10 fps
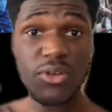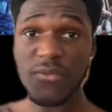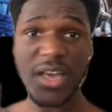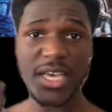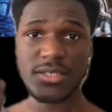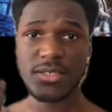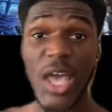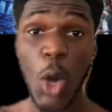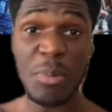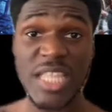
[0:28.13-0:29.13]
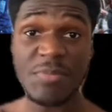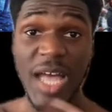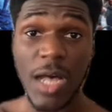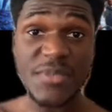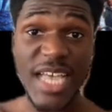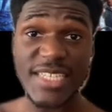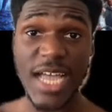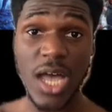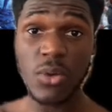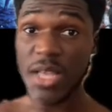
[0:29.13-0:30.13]
device that opened up the
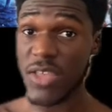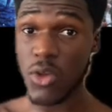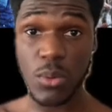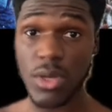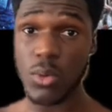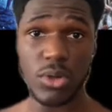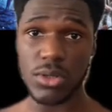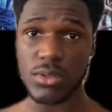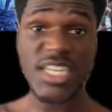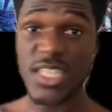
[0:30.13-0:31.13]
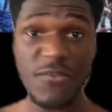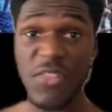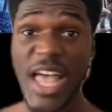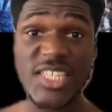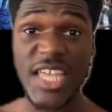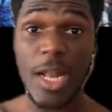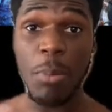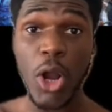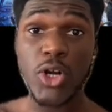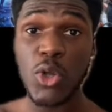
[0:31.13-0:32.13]
upside down and the real world. In The Flash, they
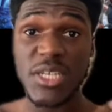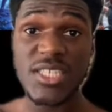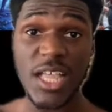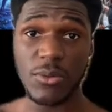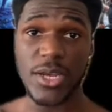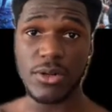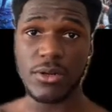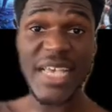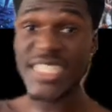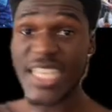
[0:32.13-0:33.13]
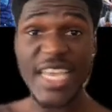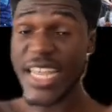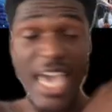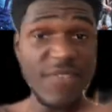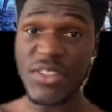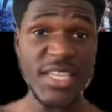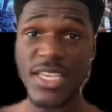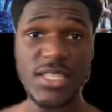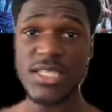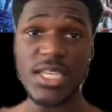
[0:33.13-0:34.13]
had a particle accelerator, basically hitting
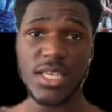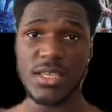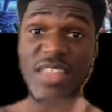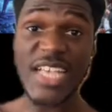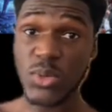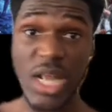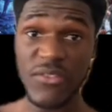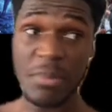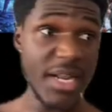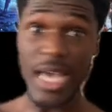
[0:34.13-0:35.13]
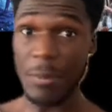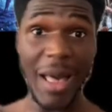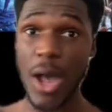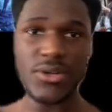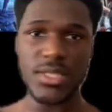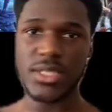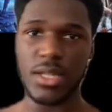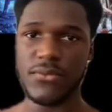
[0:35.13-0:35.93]
everything in the city. And that's when everybody got powers and stuff.